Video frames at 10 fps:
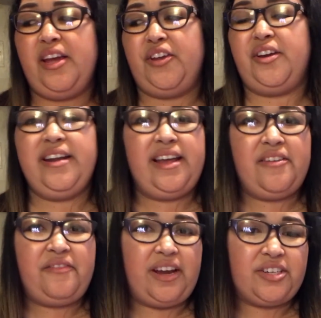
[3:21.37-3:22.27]
You're gonna get
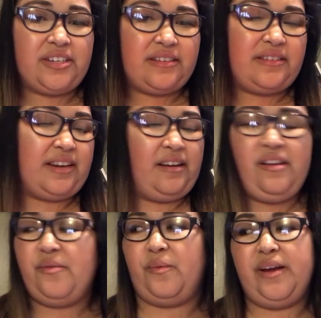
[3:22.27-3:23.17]
infections and
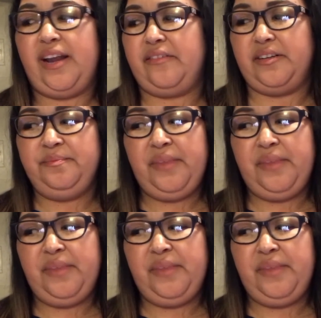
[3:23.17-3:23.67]
whatever.